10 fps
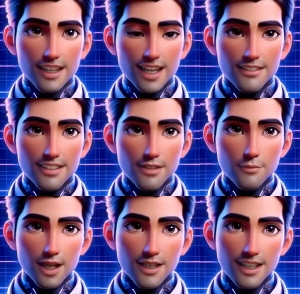this
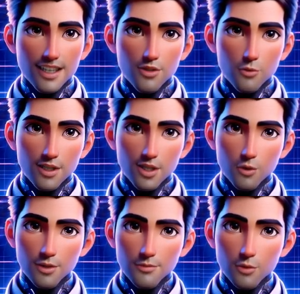really lays it out for
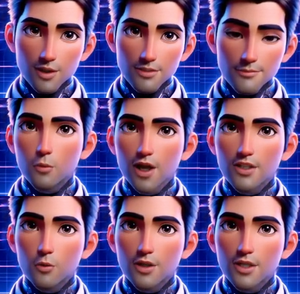you on how to lead
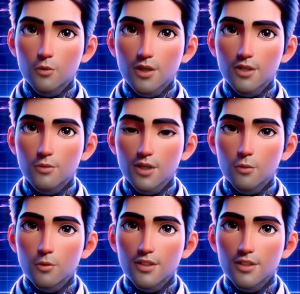maybe your first meeting.